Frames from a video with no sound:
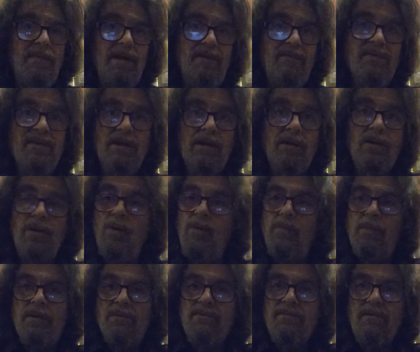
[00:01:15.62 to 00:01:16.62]
Even the
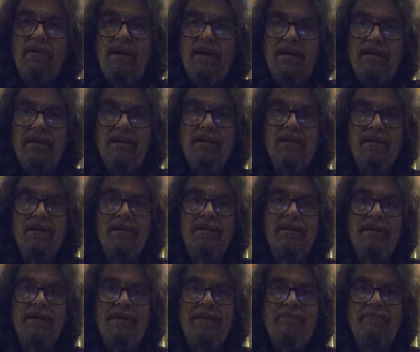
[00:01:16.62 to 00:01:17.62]
globe is threatened.
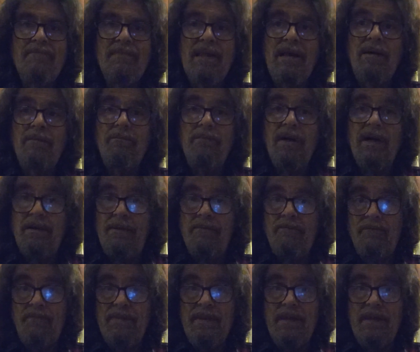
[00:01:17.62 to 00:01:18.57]
But